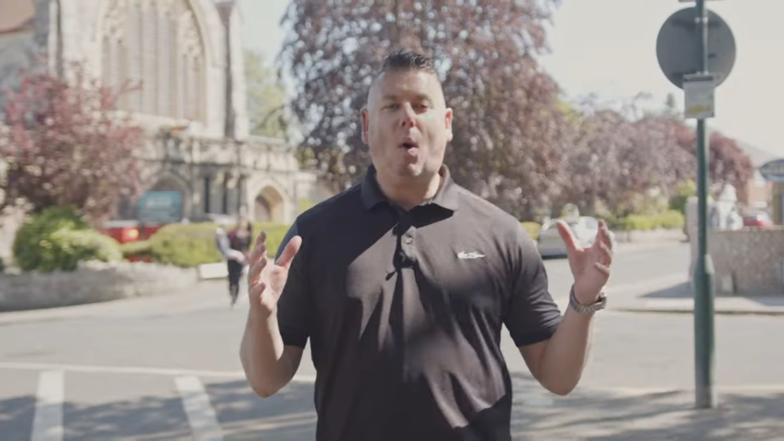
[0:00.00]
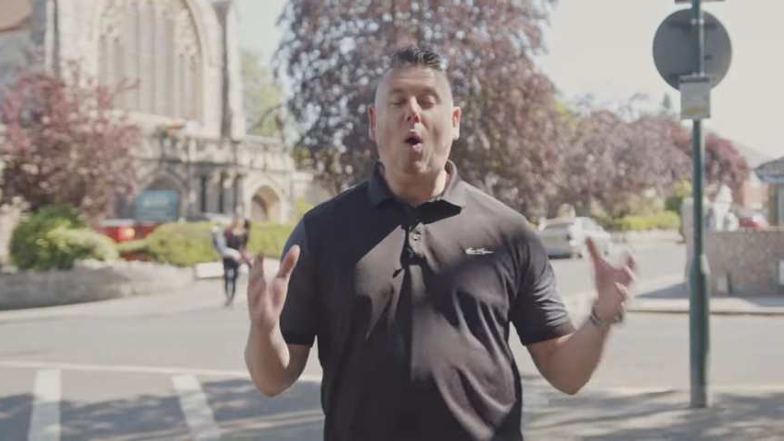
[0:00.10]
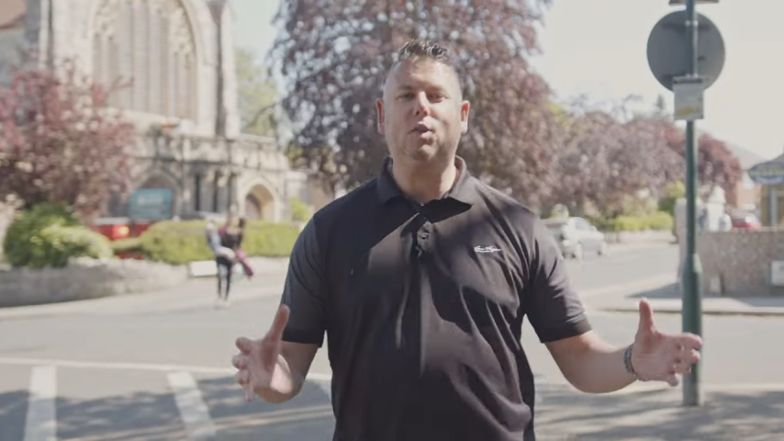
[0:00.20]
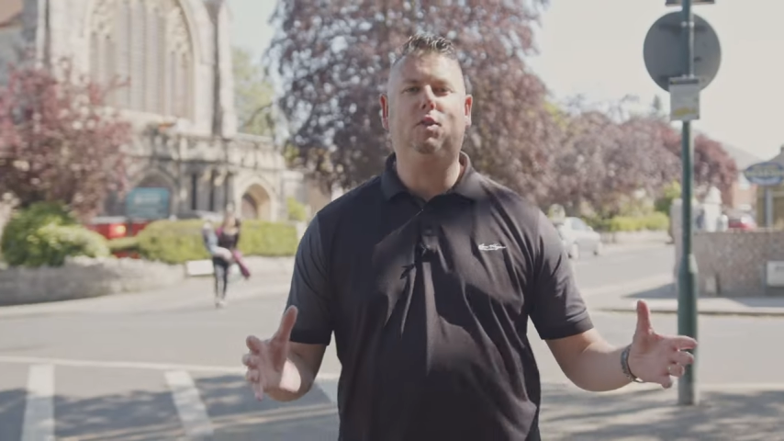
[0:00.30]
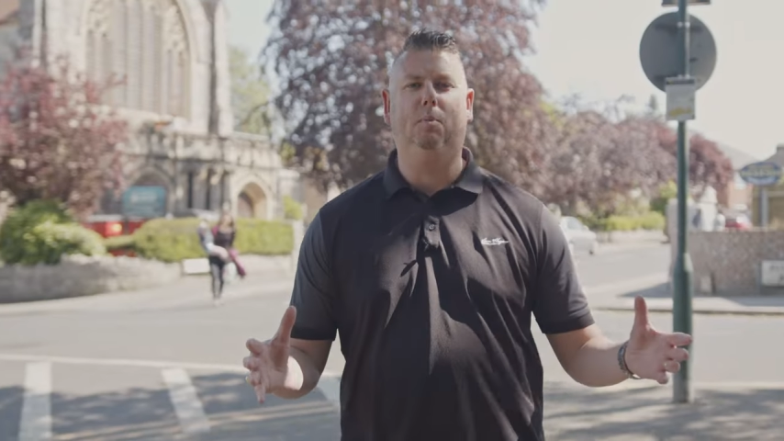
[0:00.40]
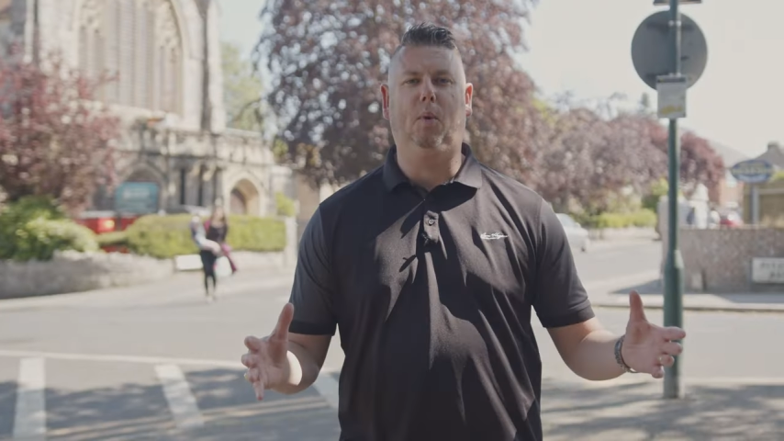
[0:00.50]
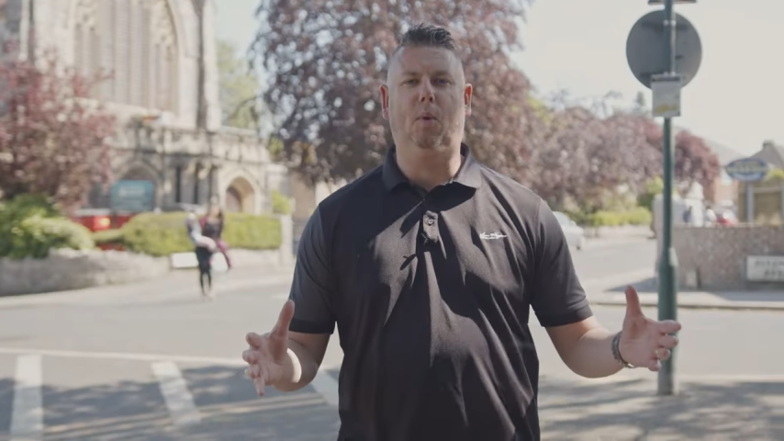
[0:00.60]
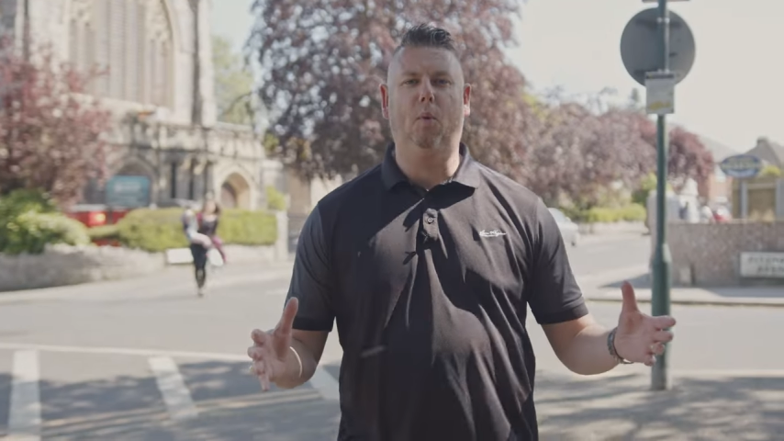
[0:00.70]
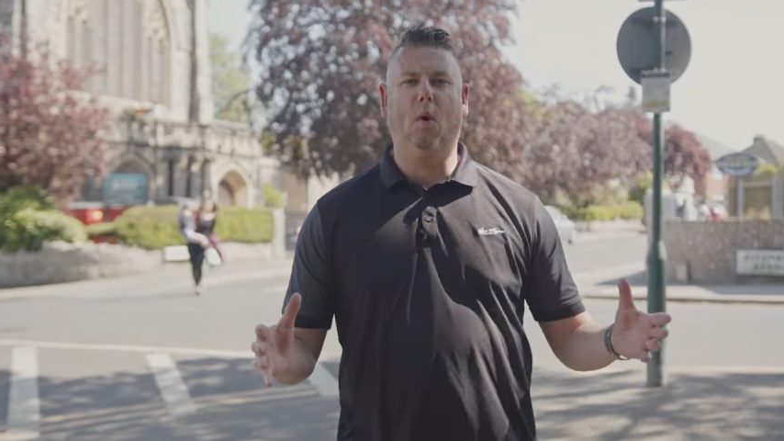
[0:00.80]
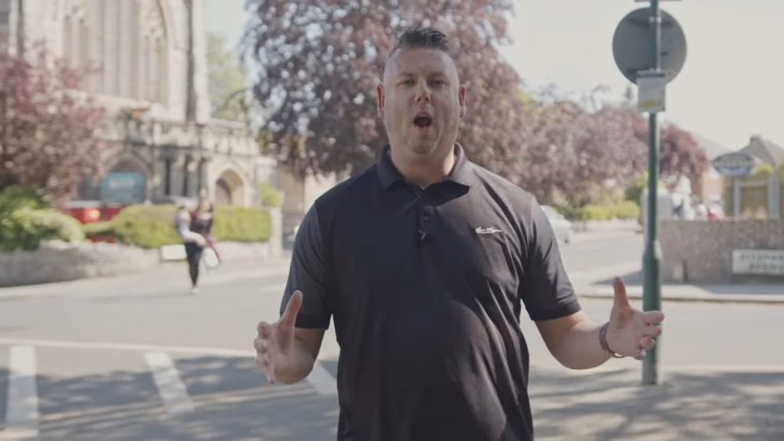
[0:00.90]

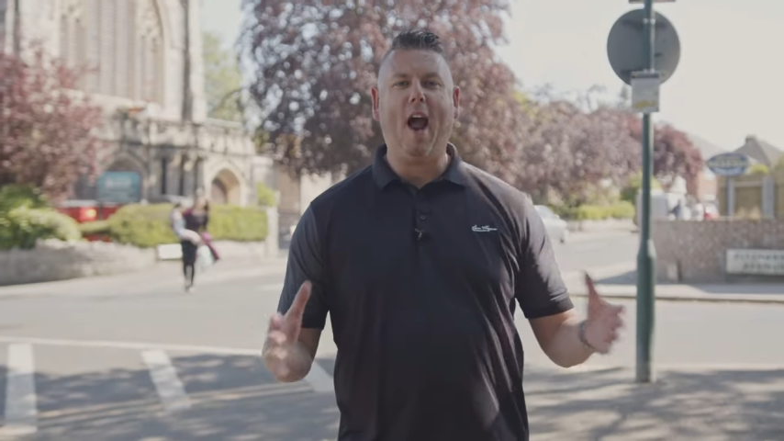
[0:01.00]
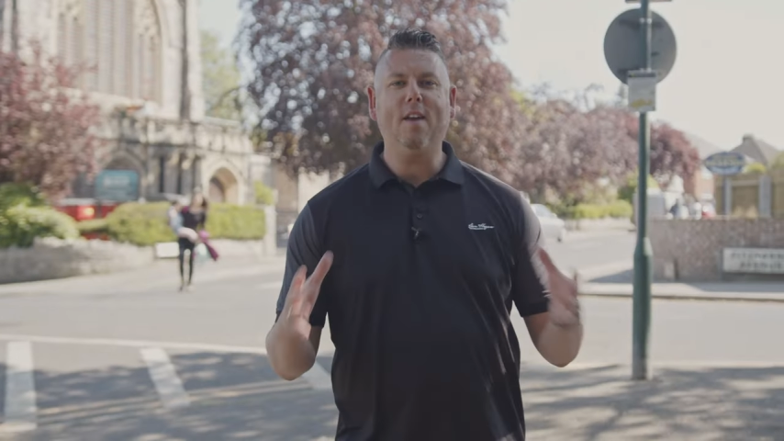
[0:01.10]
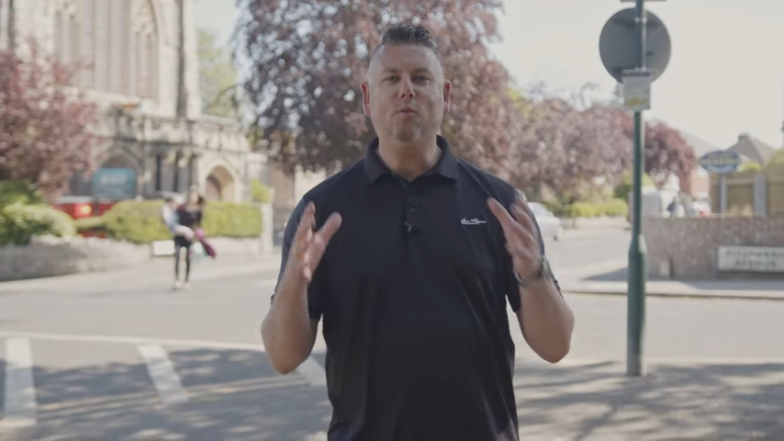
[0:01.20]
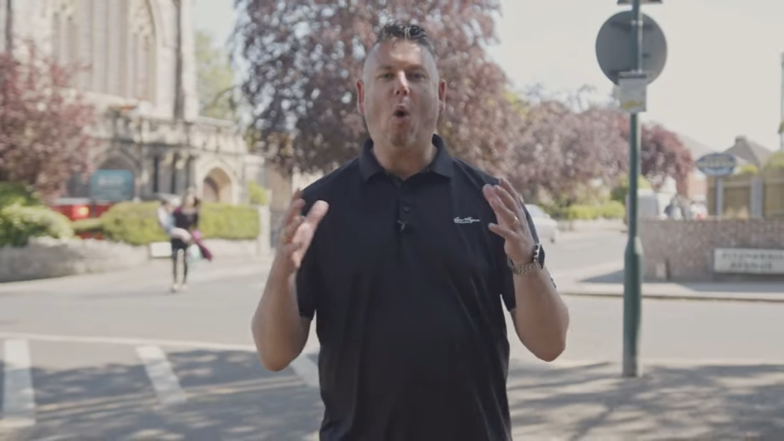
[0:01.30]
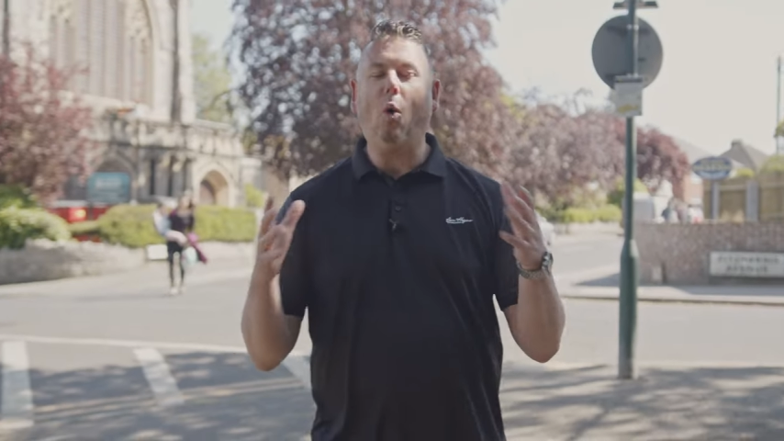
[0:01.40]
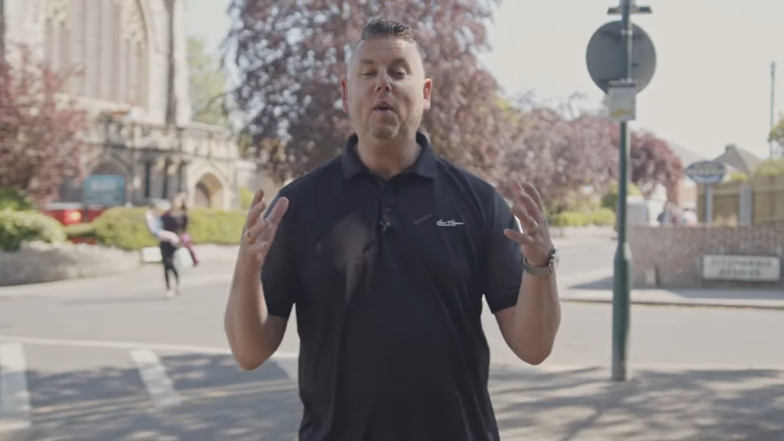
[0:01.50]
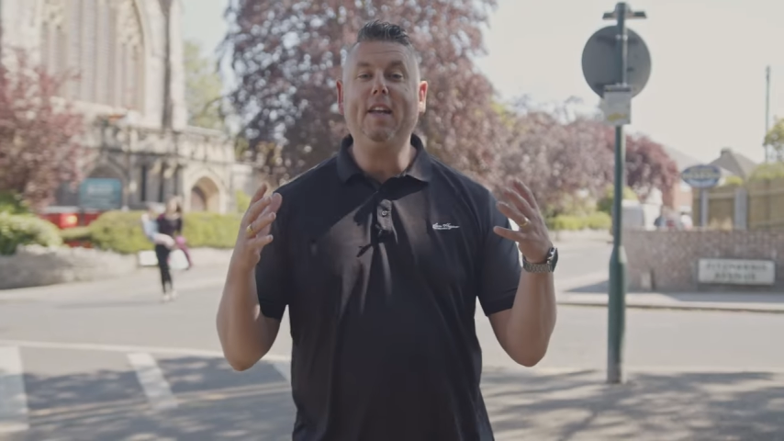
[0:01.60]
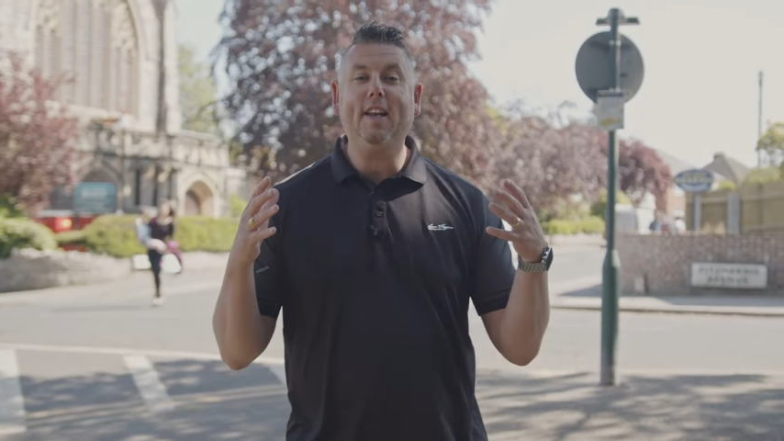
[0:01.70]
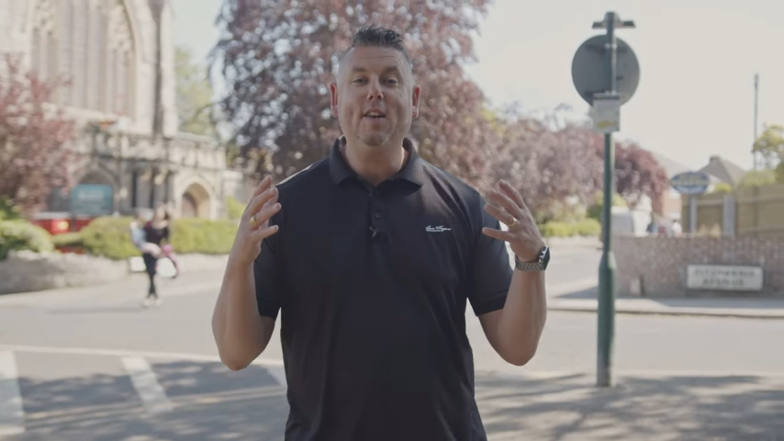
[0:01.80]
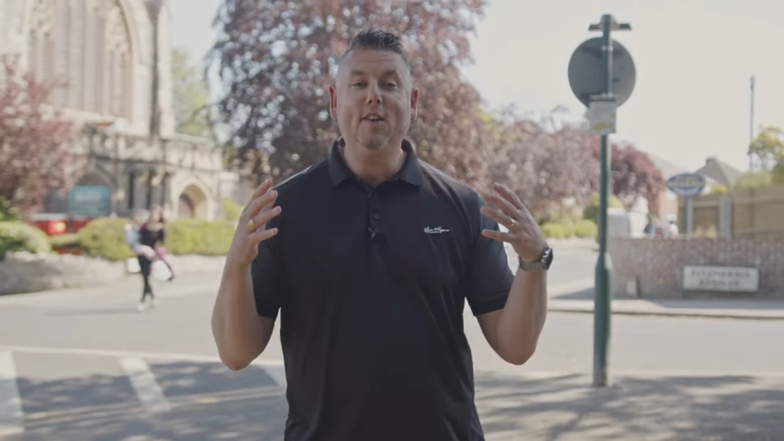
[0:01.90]
possible? And what would
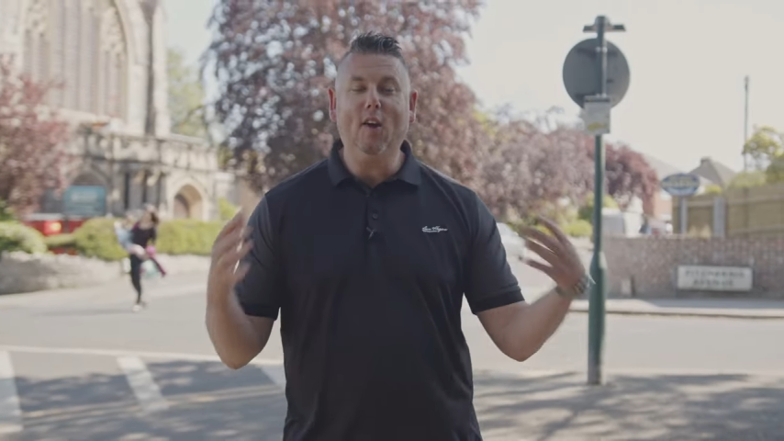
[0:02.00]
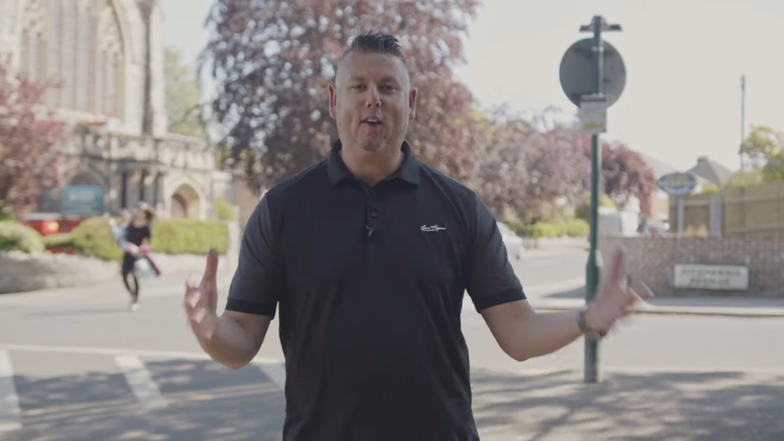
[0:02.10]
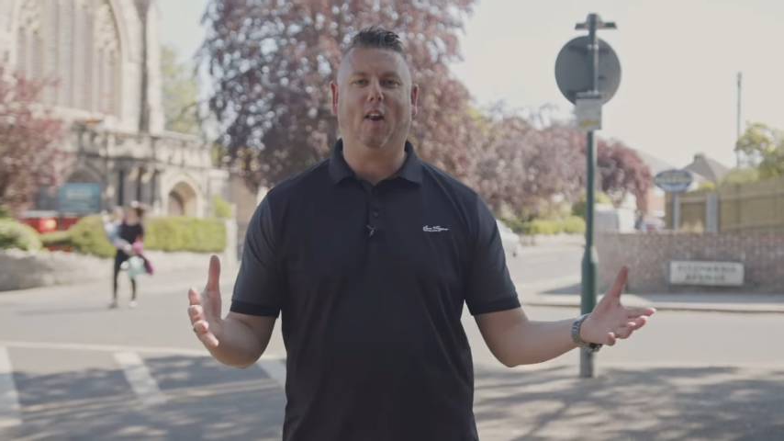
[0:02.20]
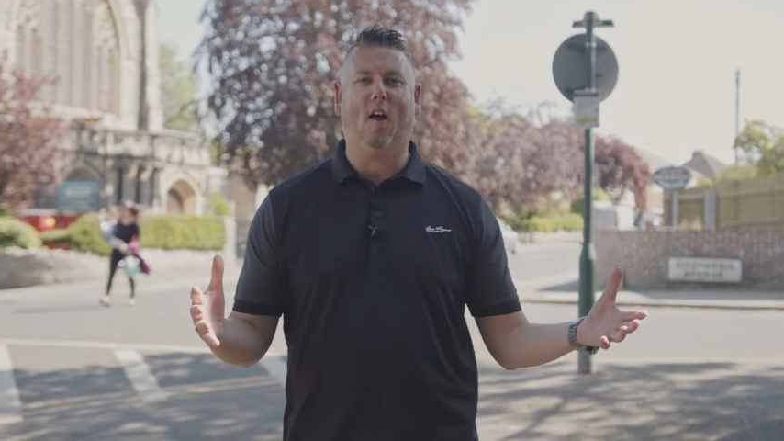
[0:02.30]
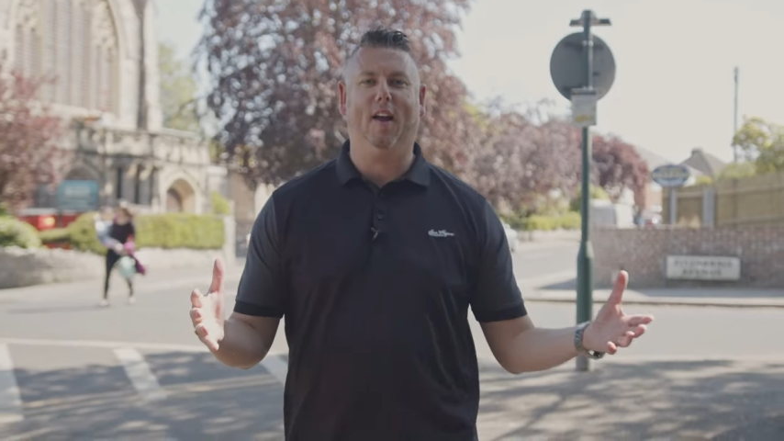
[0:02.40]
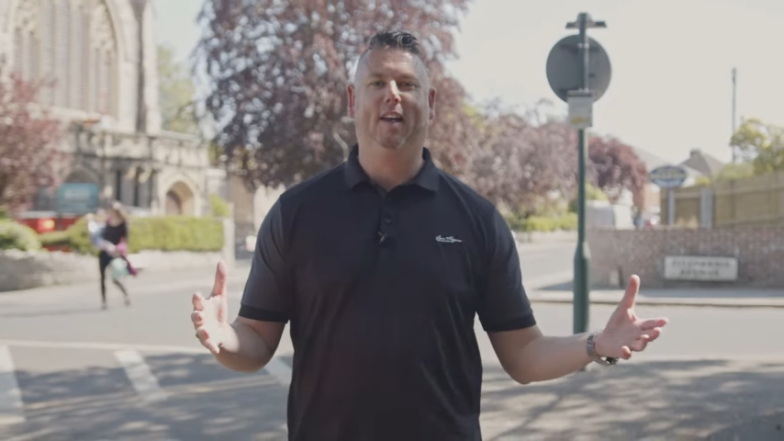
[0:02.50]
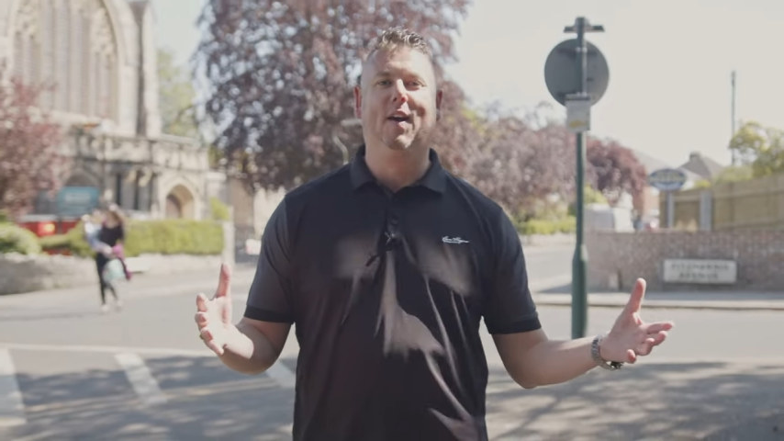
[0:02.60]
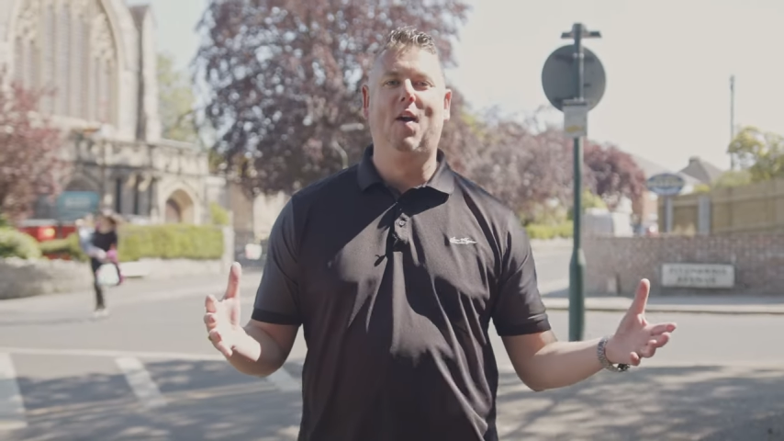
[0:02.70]
it look like?